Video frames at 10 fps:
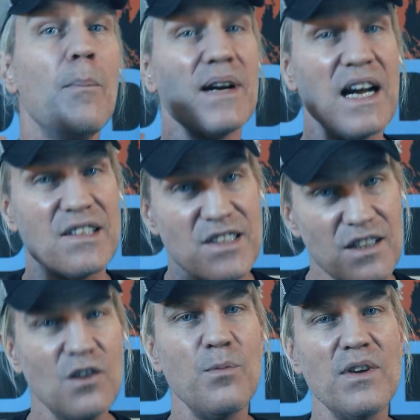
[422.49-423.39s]
But I
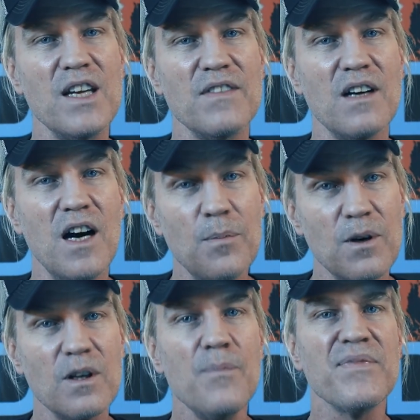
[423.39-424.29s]
still believe in
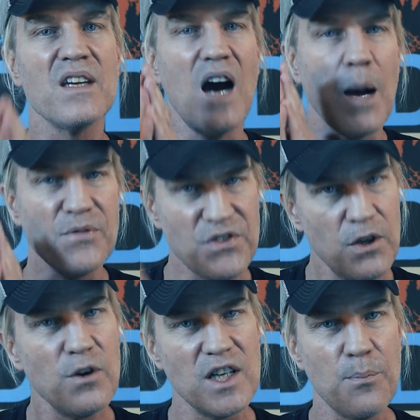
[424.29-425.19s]
Hubbard. I'm still going